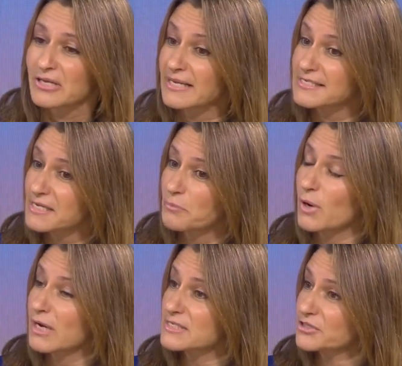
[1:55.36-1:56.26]
get
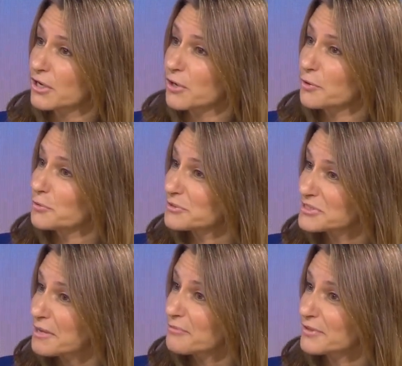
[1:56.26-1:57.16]
somewhere to go,
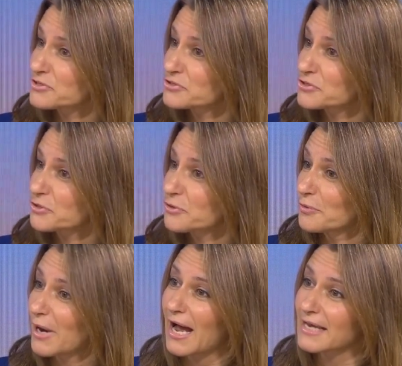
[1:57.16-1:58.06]
something to
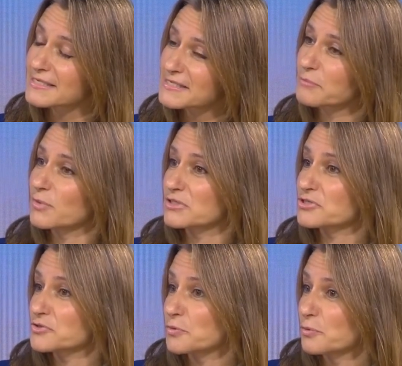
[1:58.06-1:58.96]
do, and someone
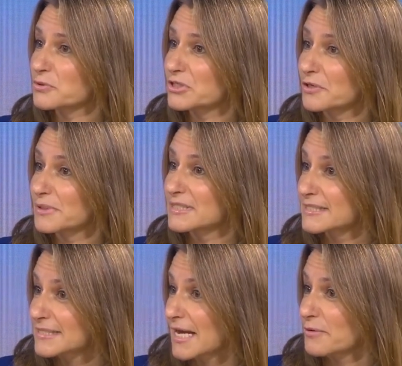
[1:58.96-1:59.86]
to talk to. And
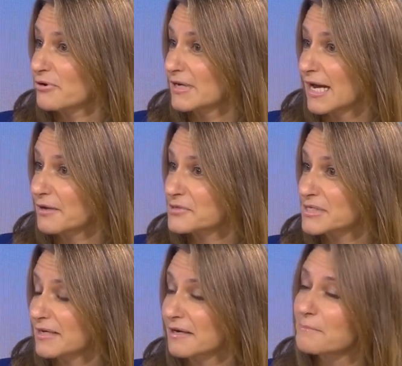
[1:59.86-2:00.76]
today we're
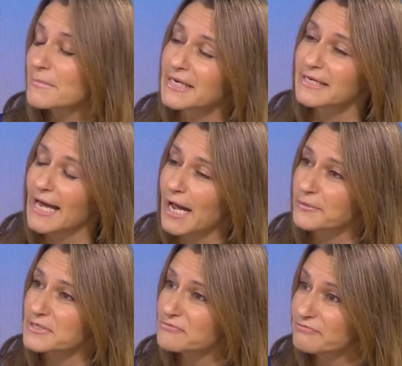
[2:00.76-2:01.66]
announcing our Million
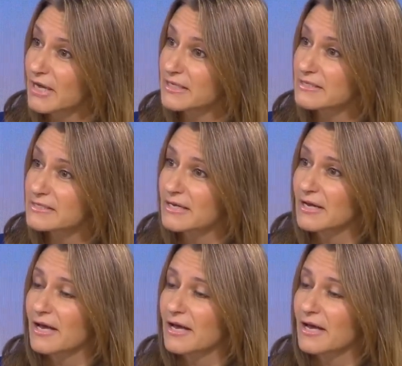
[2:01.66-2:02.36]
Hours Fund,